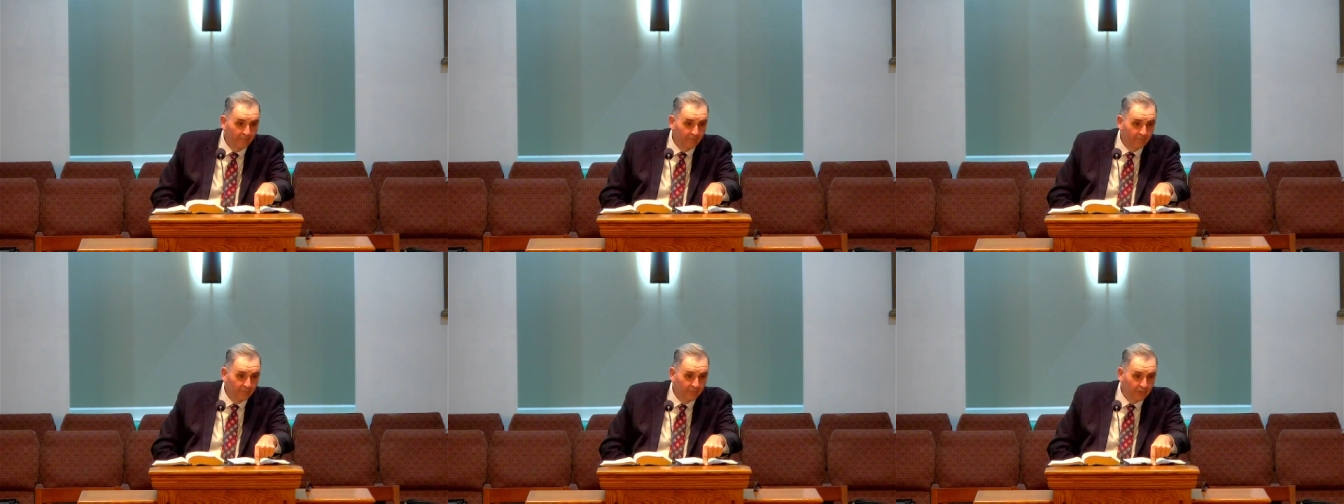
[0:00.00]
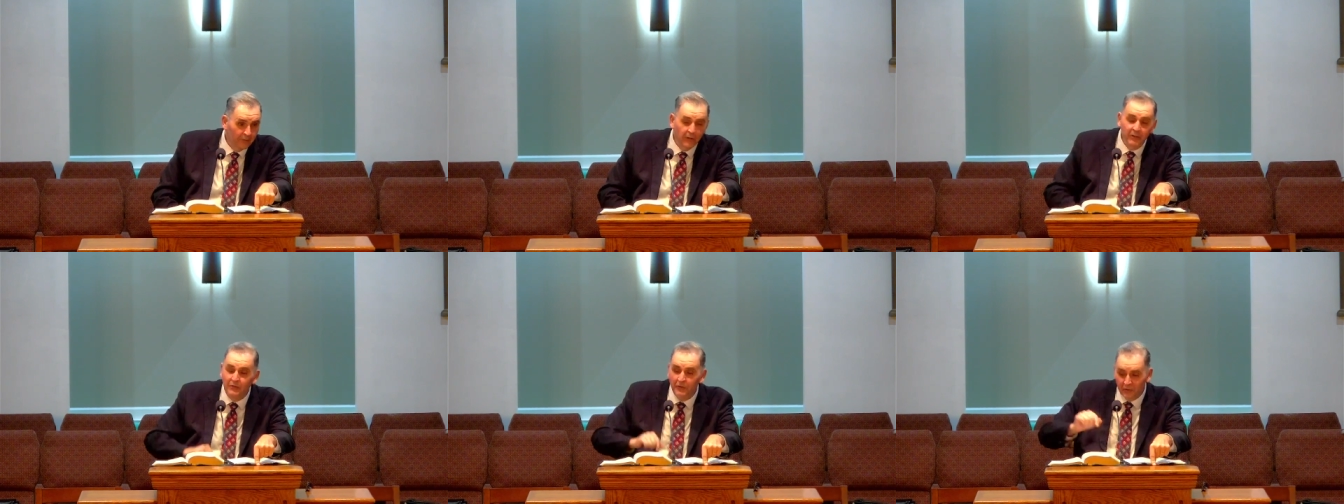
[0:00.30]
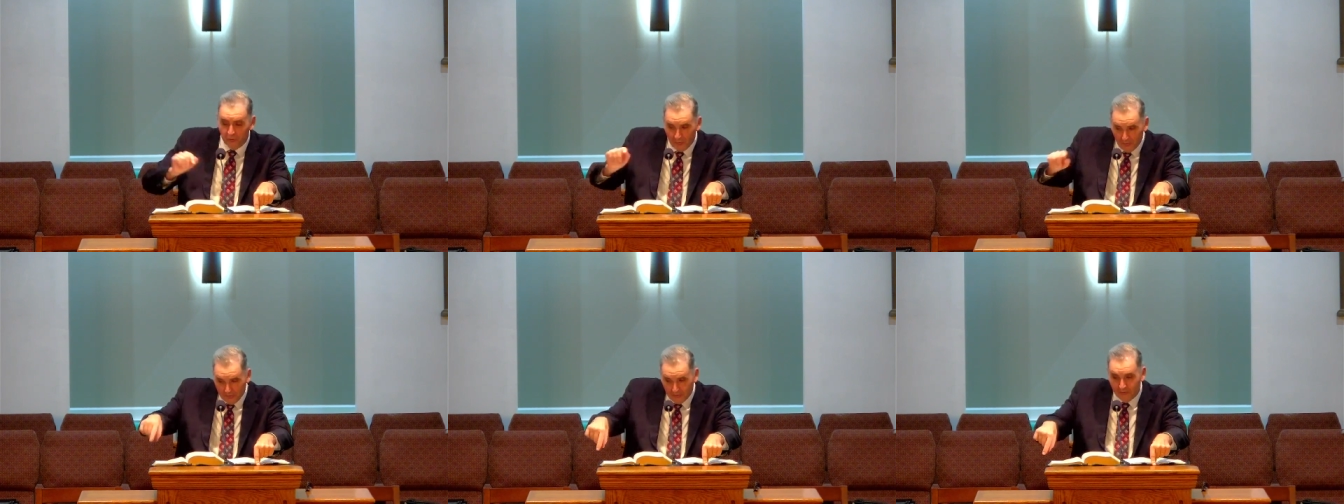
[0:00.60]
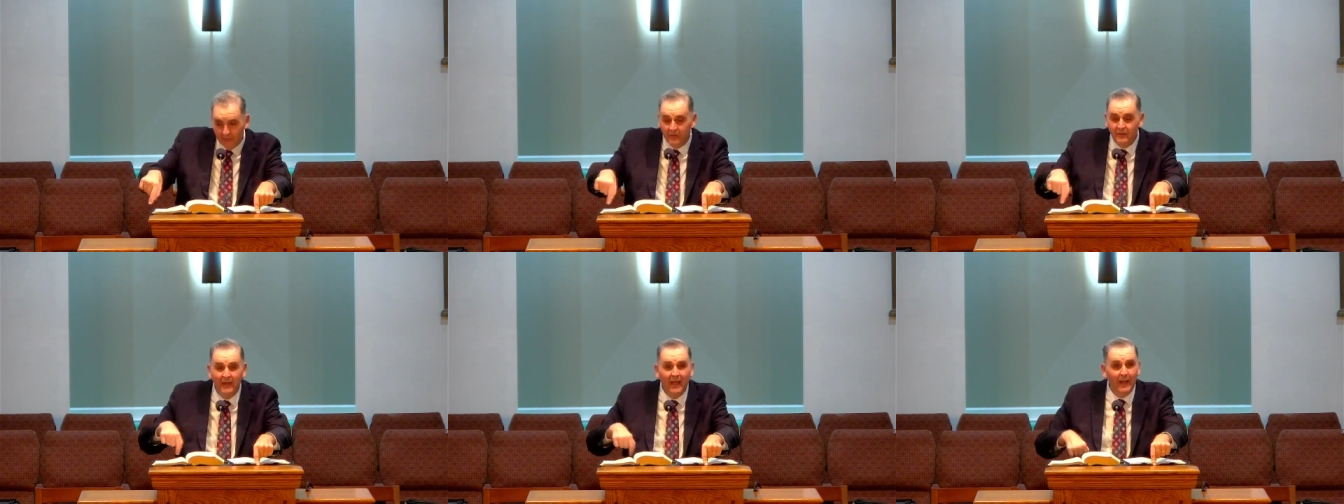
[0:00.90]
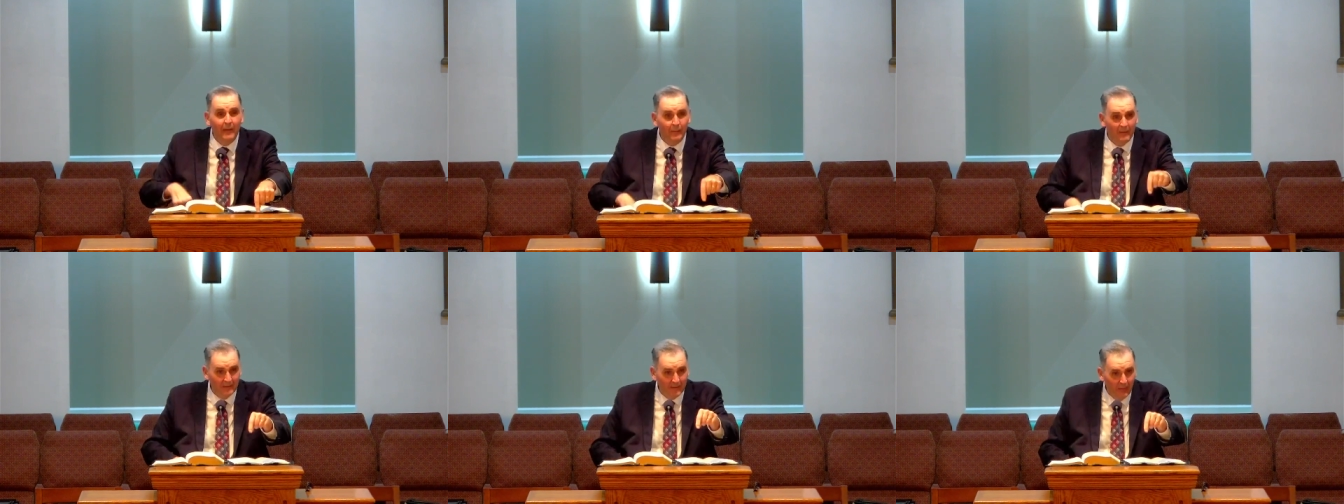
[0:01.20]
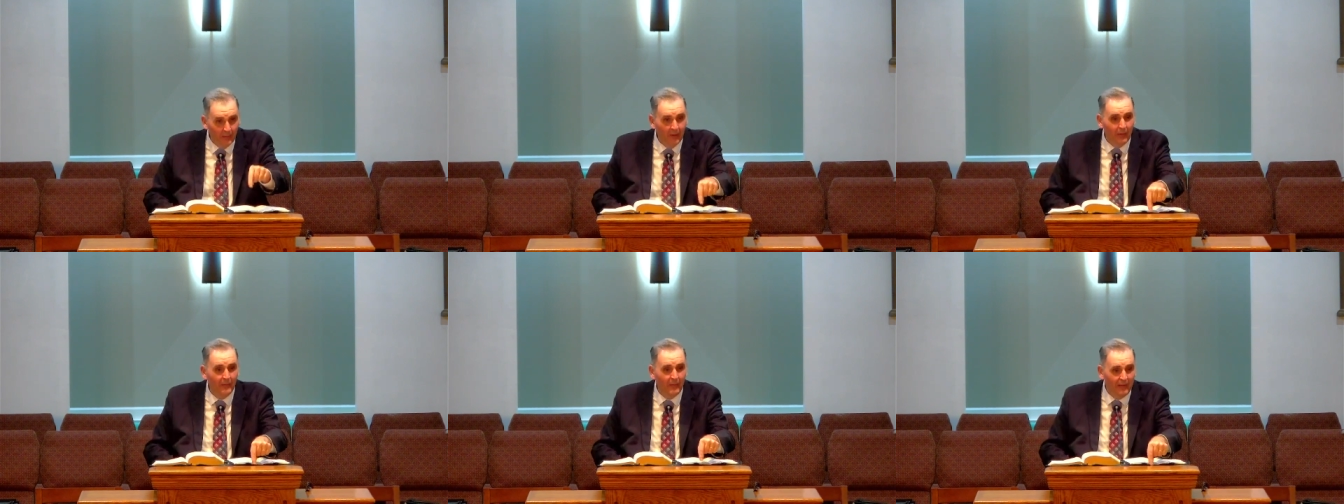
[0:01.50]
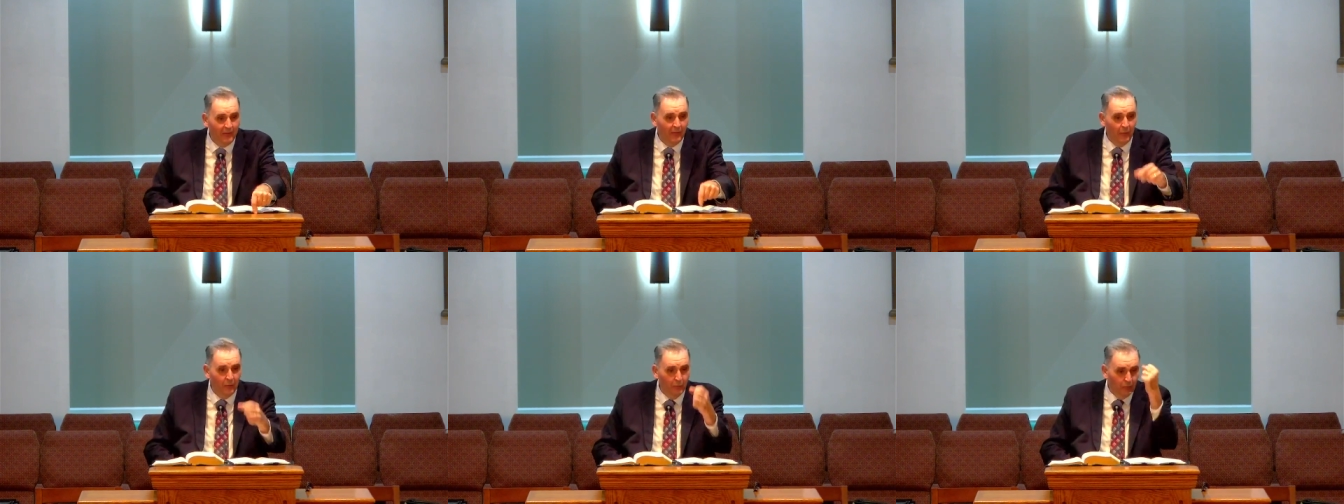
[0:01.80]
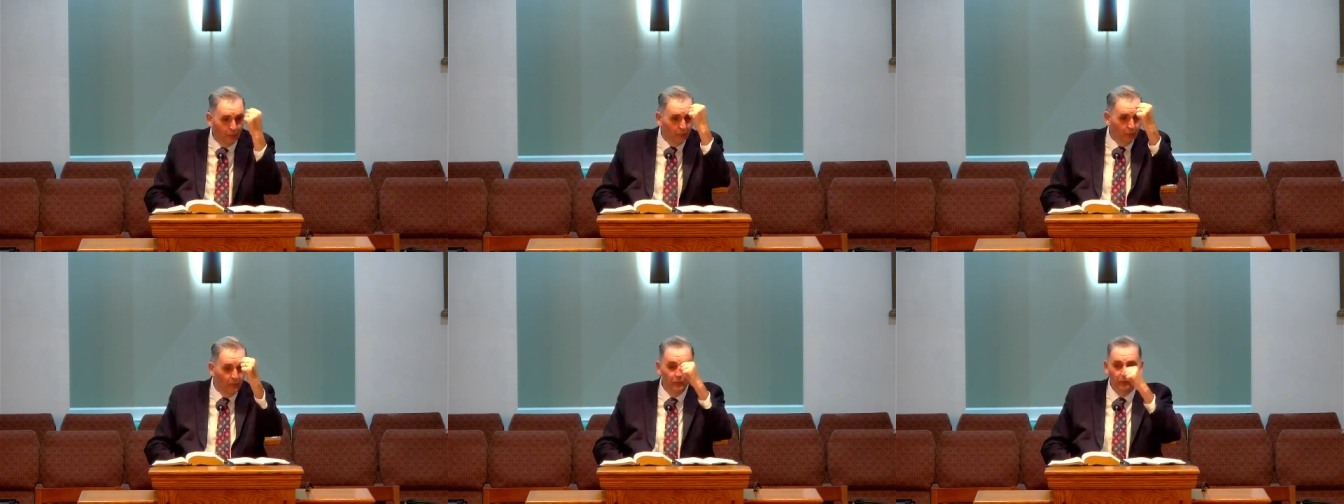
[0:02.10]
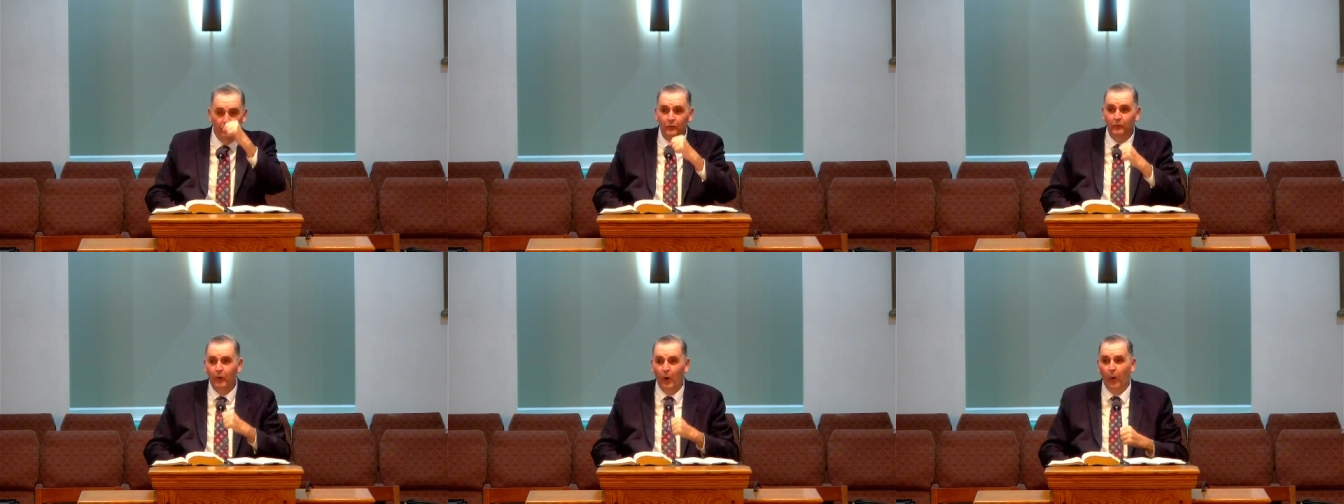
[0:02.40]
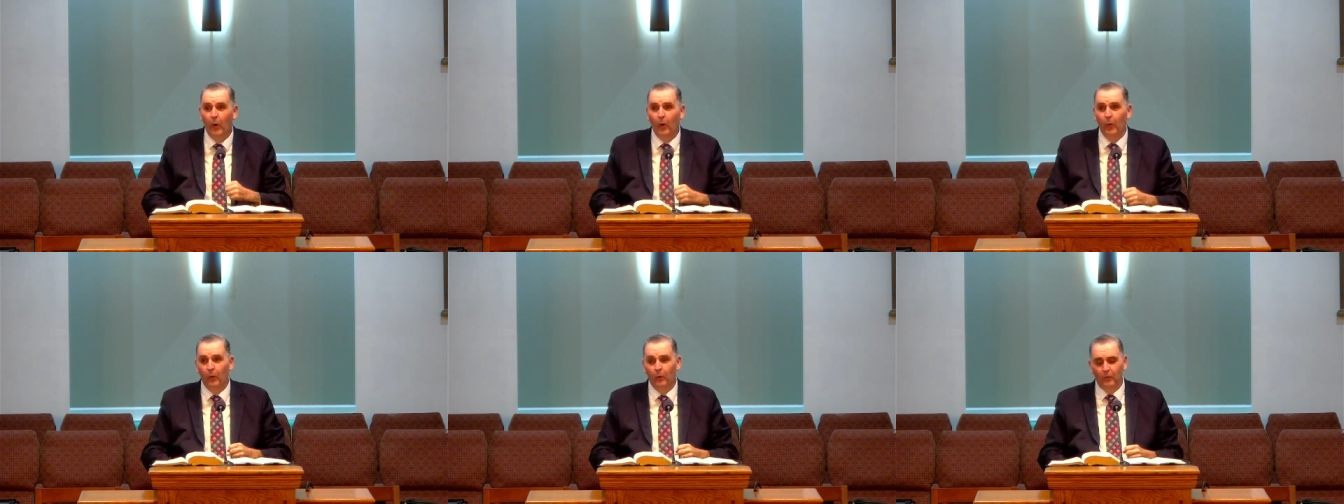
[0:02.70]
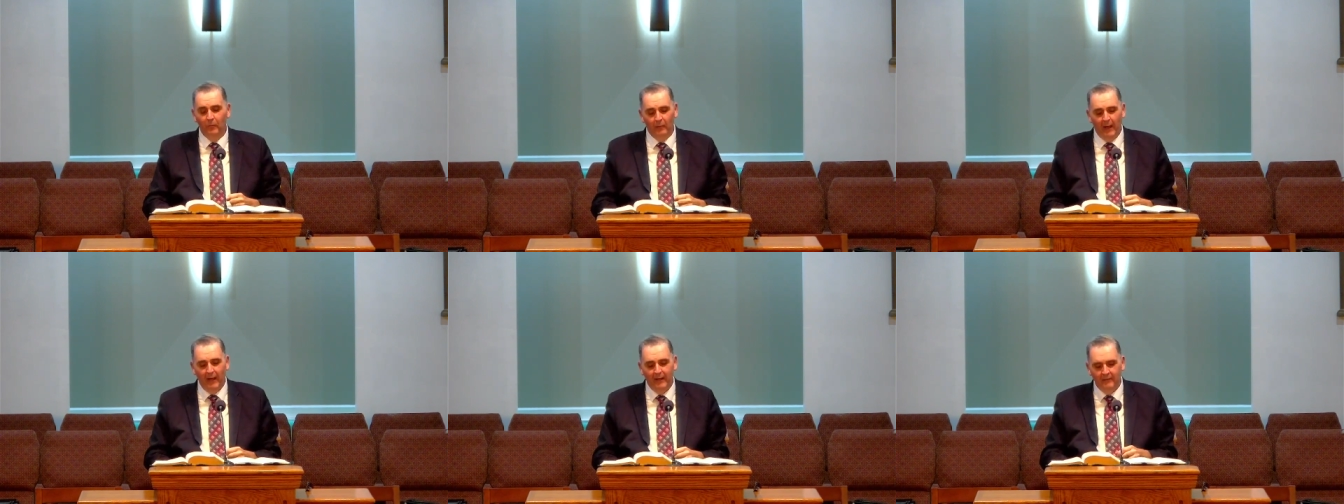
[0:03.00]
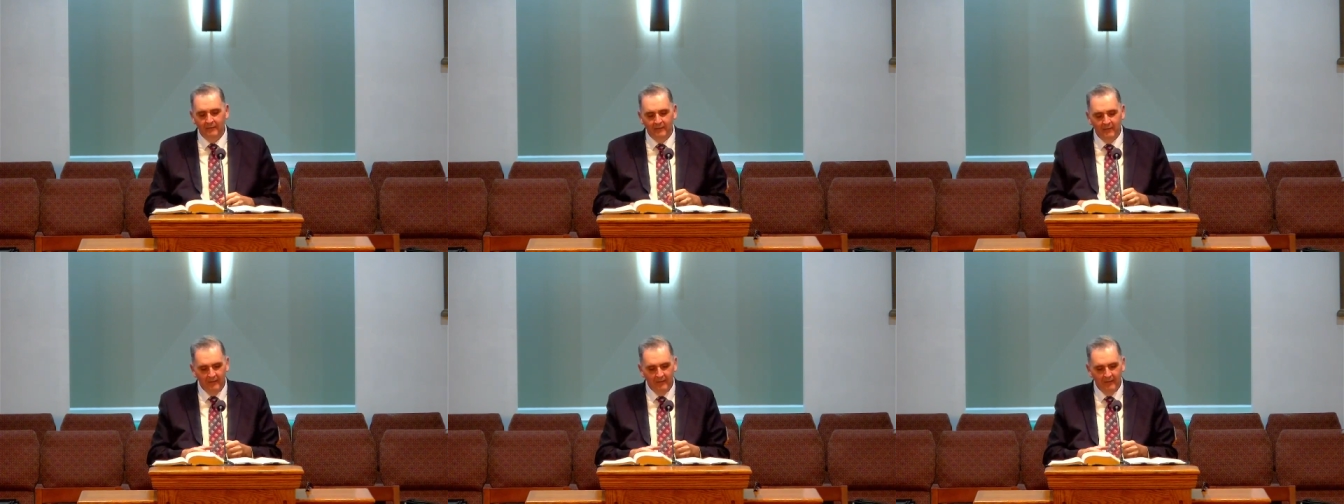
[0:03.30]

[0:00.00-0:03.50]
you can squish the sandwich. I want my yodel whole, right?